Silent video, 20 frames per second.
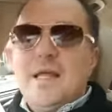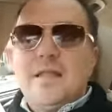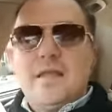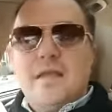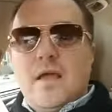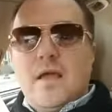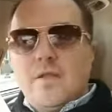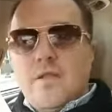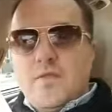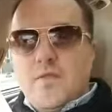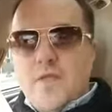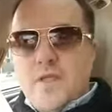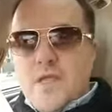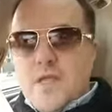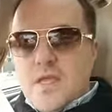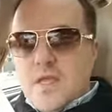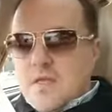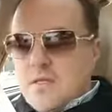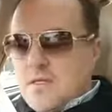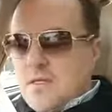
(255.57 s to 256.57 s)
The other thing
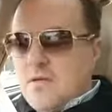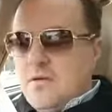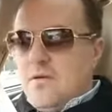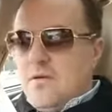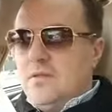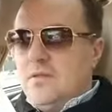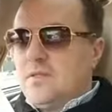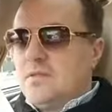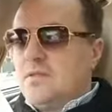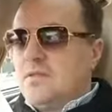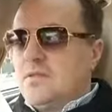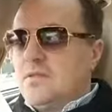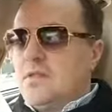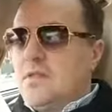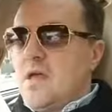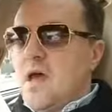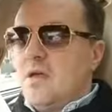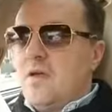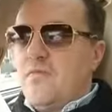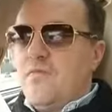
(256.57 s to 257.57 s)
you can do, and this is
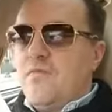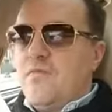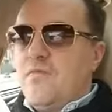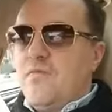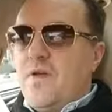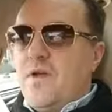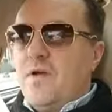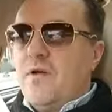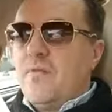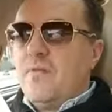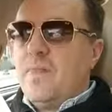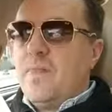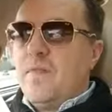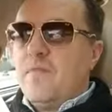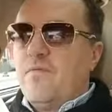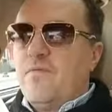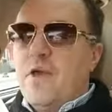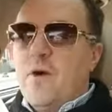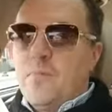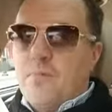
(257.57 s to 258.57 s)
not a fail, a
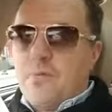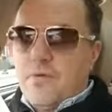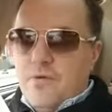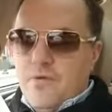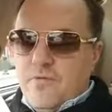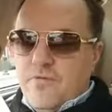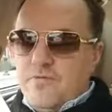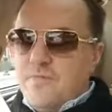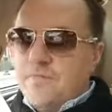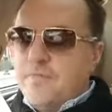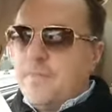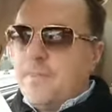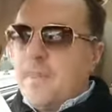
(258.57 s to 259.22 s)
fail proof,